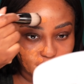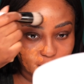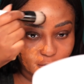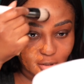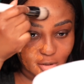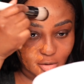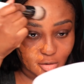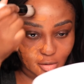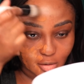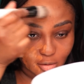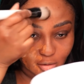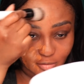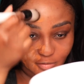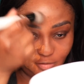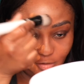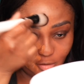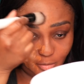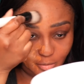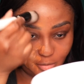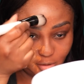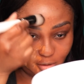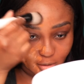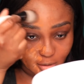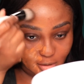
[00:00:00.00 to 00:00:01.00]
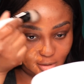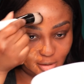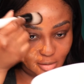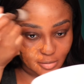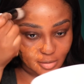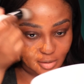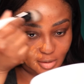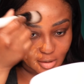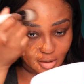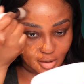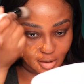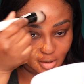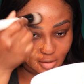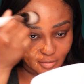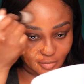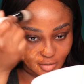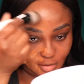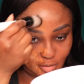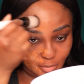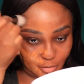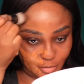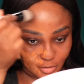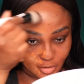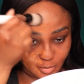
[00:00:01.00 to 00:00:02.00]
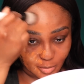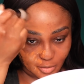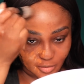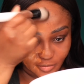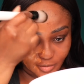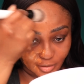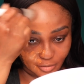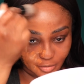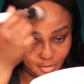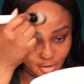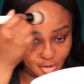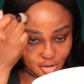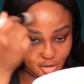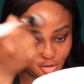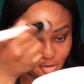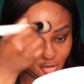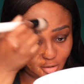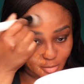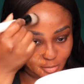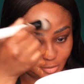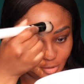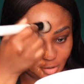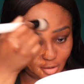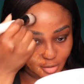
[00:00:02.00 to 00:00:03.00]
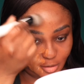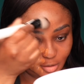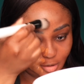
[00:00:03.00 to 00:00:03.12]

Let me start off here because I was not even supposed to put foundation up here.